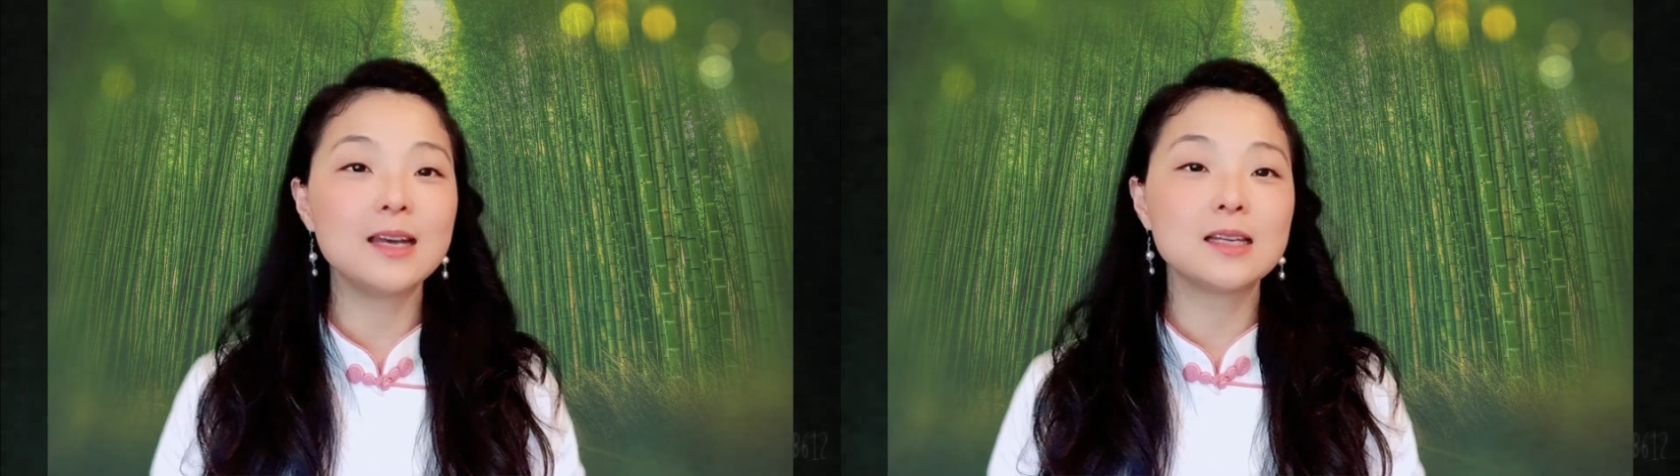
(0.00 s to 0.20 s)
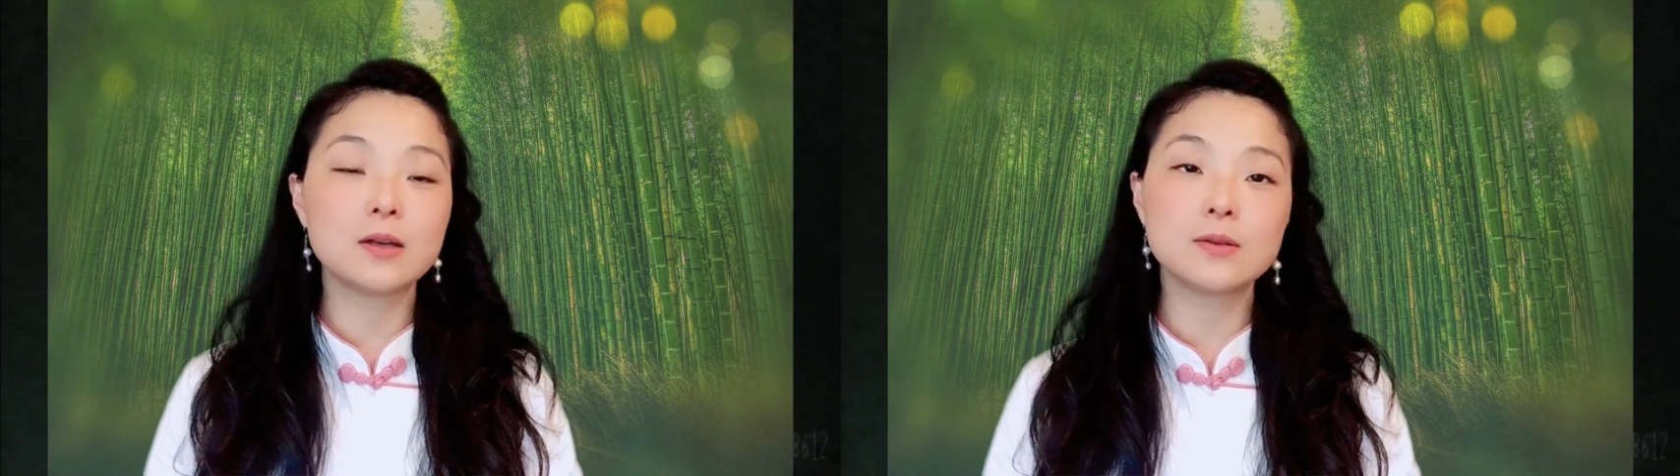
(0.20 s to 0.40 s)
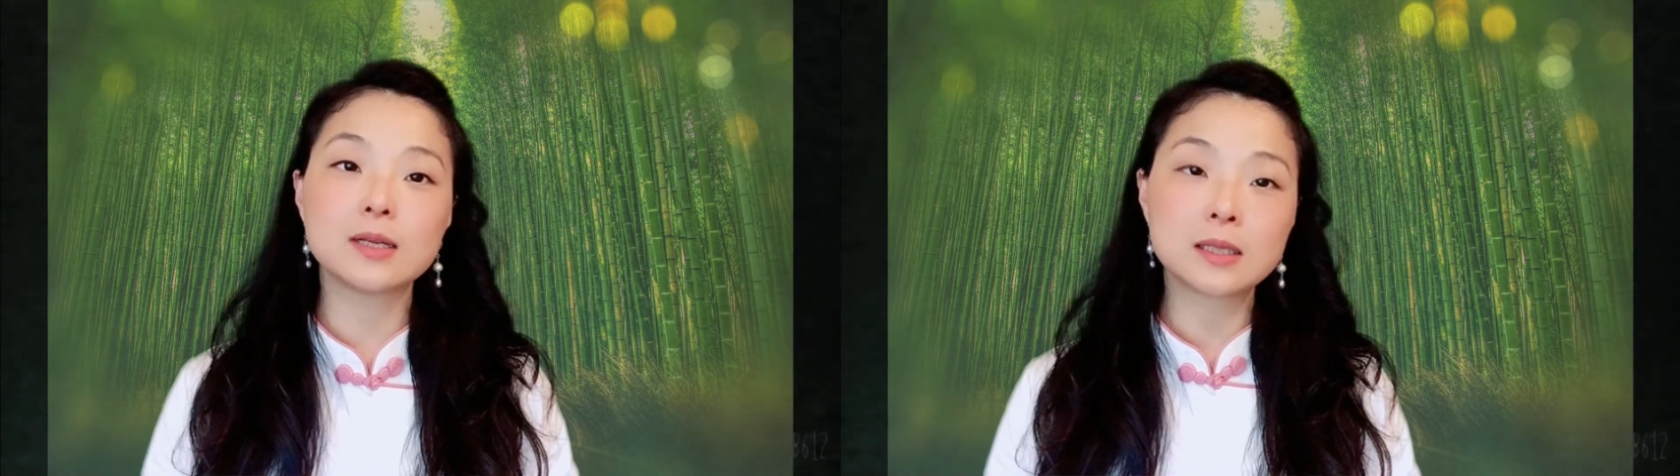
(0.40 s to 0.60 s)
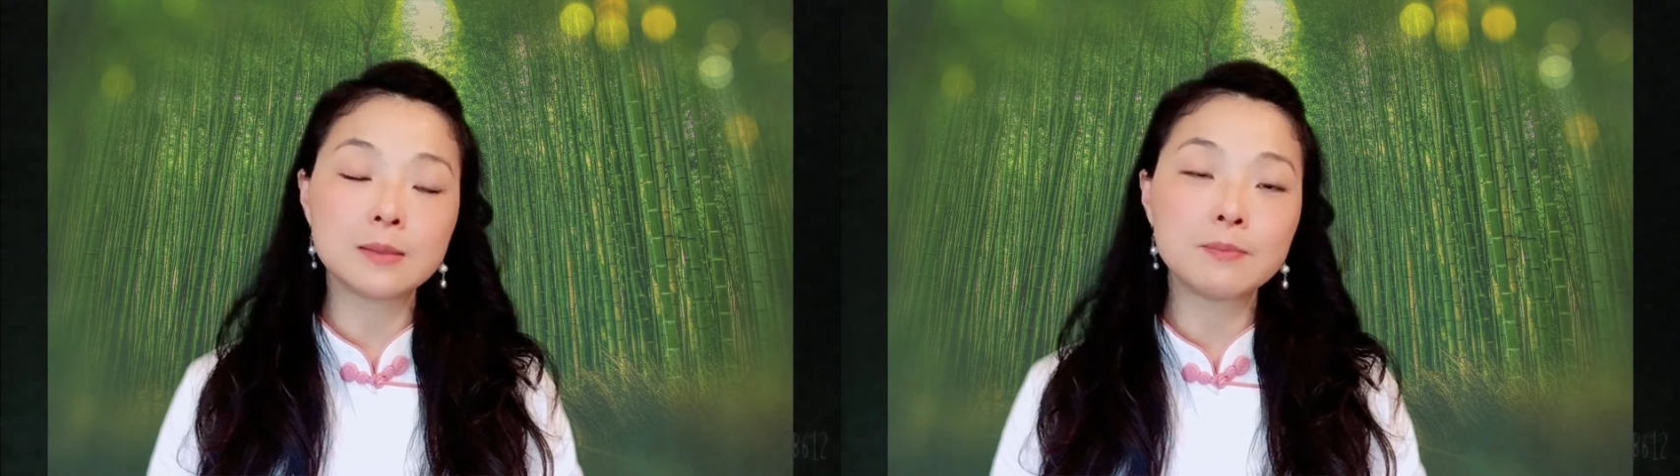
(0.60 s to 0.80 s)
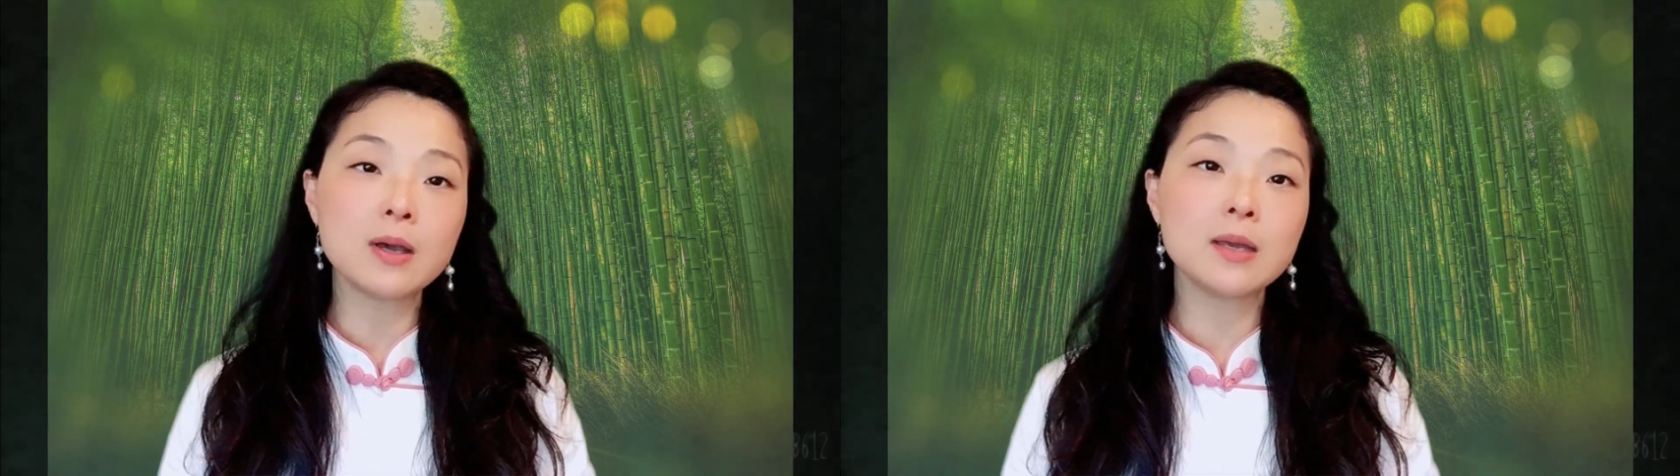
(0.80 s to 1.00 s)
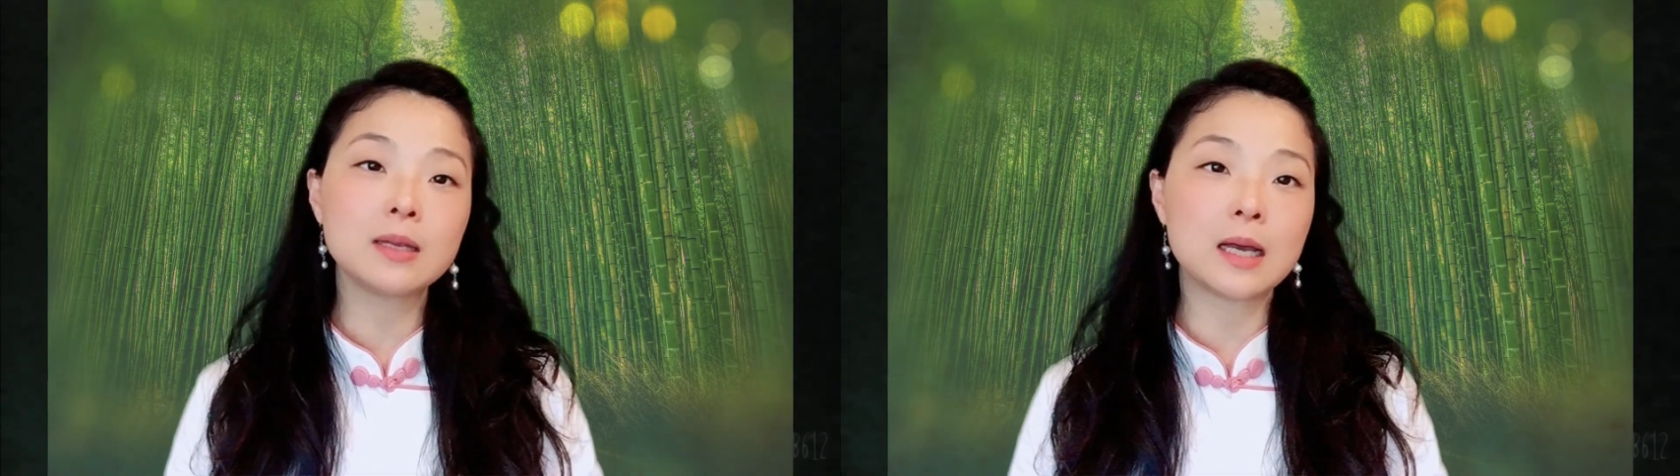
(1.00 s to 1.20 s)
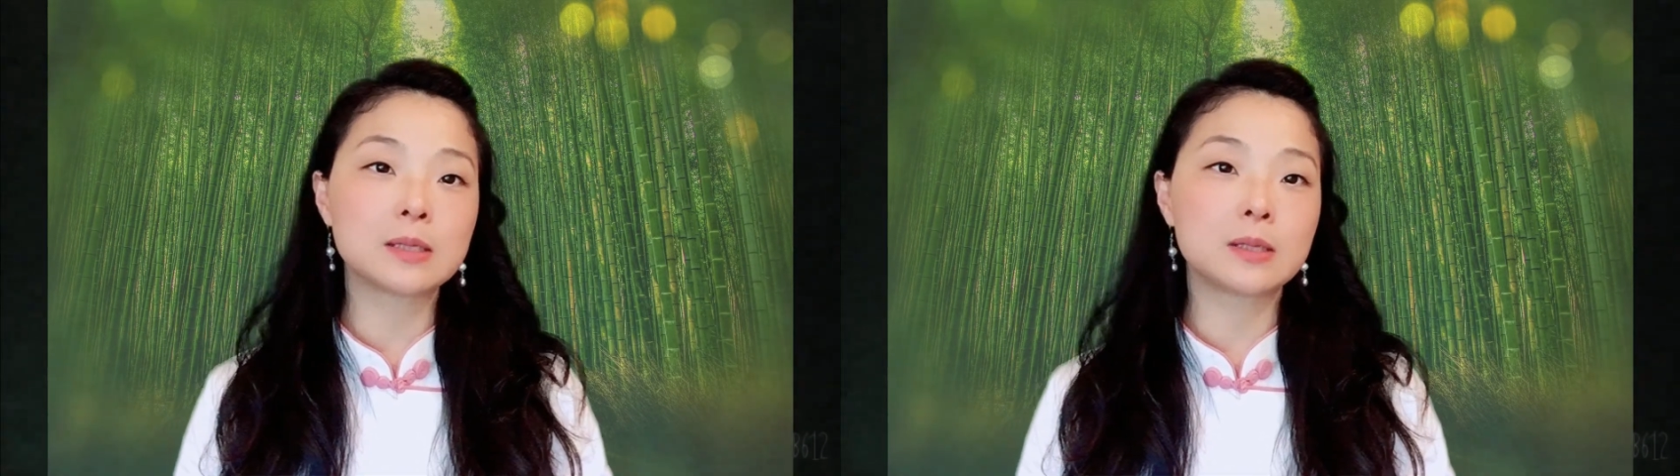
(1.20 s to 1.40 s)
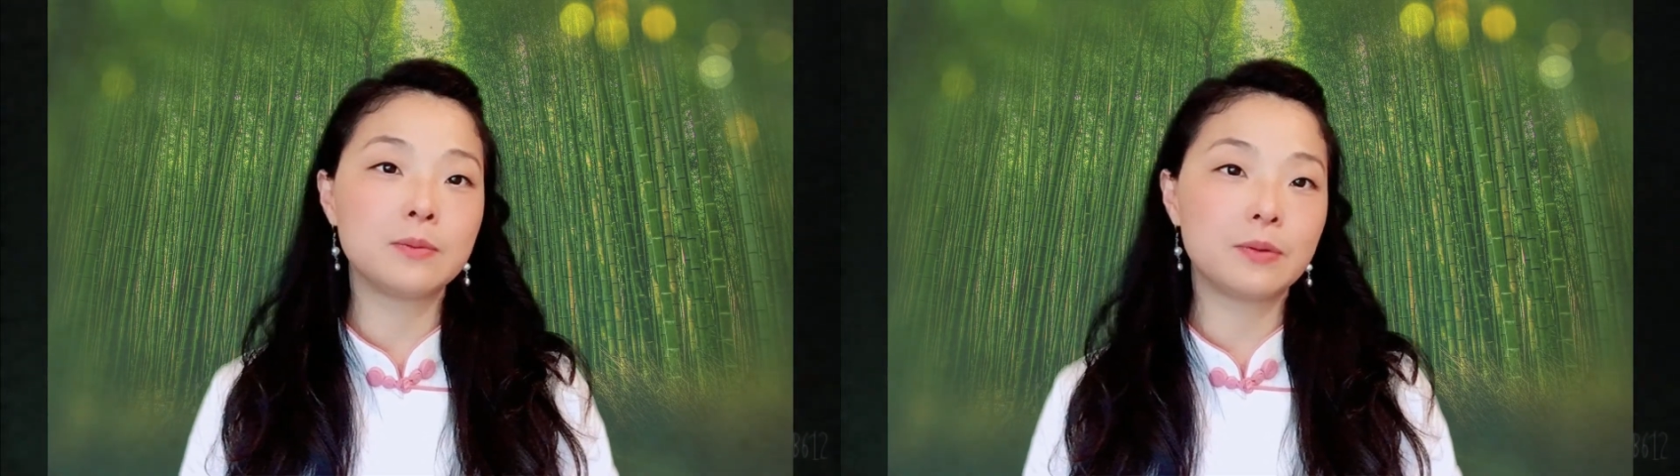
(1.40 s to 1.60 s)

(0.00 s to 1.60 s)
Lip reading: So the small intestine